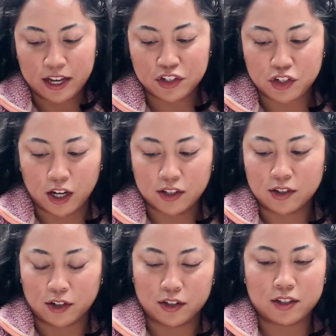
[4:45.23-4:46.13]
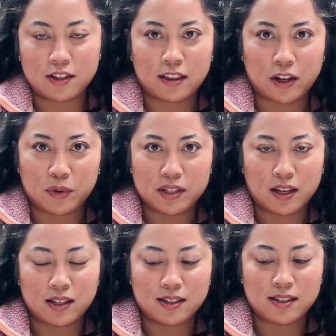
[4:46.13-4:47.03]
I just learned that there was
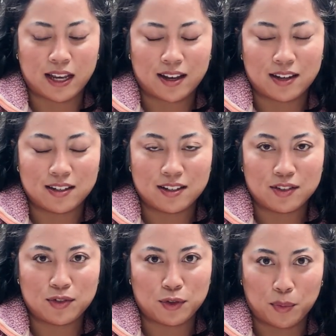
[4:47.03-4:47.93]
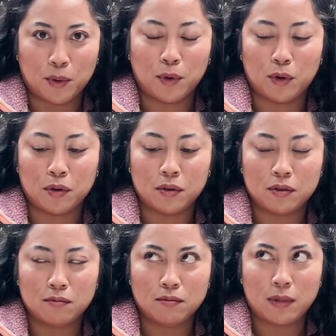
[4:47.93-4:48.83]
a second Super Bowl
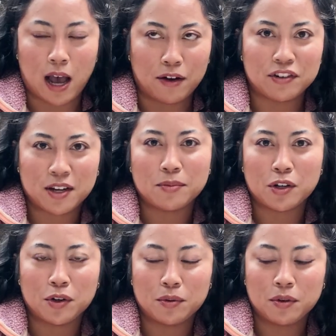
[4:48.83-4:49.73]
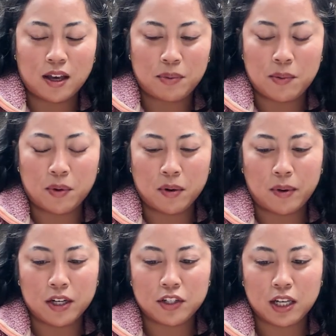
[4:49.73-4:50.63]
halftime show that people were
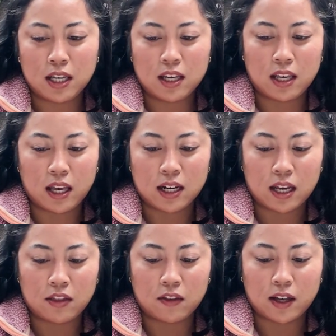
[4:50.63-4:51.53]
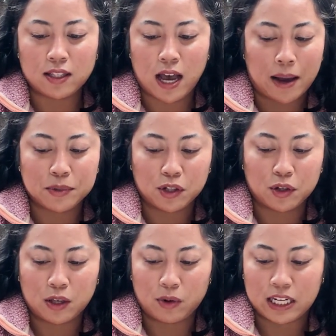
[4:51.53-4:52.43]
watching, and I think that's
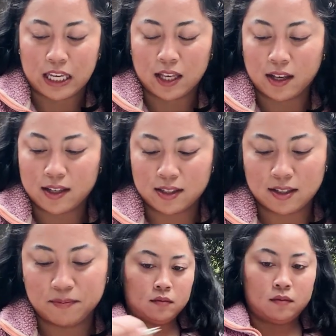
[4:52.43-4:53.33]
absolutely ridiculous.